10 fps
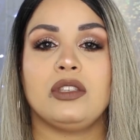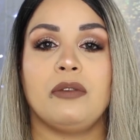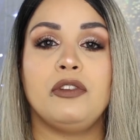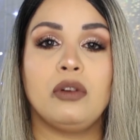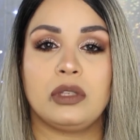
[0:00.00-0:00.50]
So
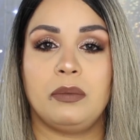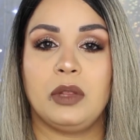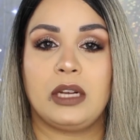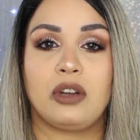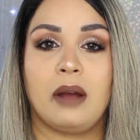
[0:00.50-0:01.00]
if you know
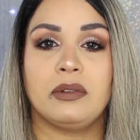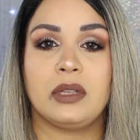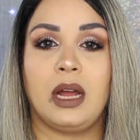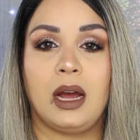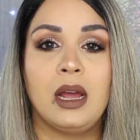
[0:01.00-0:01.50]
someone that travels
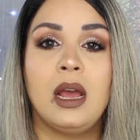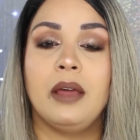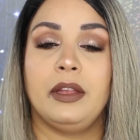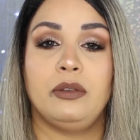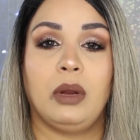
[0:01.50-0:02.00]
a lot, and
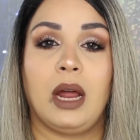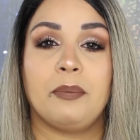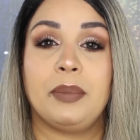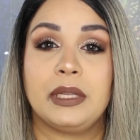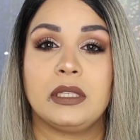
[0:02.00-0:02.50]
they do a lot
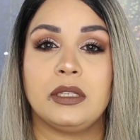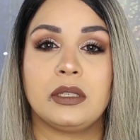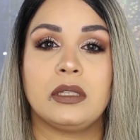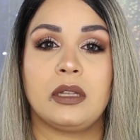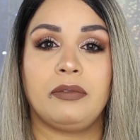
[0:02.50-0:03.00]
of
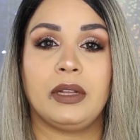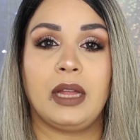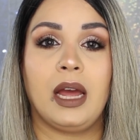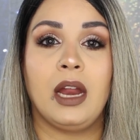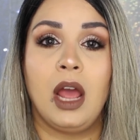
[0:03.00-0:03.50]
business and stuff like
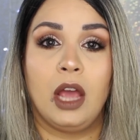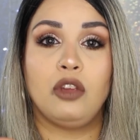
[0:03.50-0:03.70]
that,